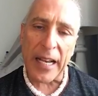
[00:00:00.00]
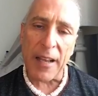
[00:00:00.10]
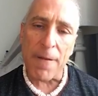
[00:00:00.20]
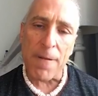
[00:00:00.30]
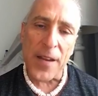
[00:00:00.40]

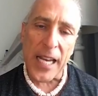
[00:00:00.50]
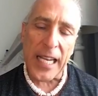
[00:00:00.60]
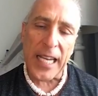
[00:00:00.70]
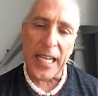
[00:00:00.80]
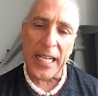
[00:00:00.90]

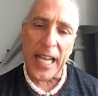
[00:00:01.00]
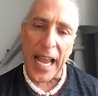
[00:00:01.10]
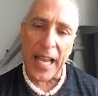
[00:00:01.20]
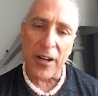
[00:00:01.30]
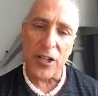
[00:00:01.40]
vegan
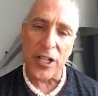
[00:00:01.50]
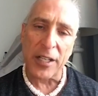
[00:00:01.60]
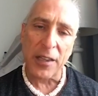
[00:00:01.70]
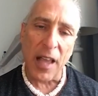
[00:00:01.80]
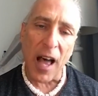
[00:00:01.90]

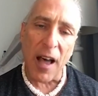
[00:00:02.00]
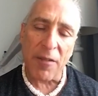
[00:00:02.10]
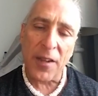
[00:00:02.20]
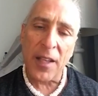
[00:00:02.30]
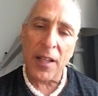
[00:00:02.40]
energy. L.O.V,
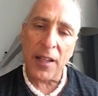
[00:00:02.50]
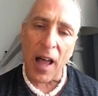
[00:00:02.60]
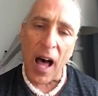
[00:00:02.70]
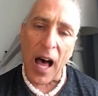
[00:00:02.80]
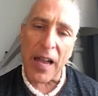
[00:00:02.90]

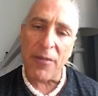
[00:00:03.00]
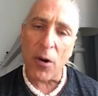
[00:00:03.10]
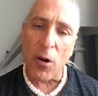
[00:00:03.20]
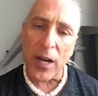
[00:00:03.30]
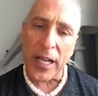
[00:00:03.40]
live,
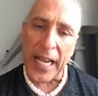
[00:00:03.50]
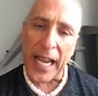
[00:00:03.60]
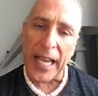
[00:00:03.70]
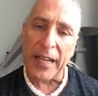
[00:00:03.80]
organic,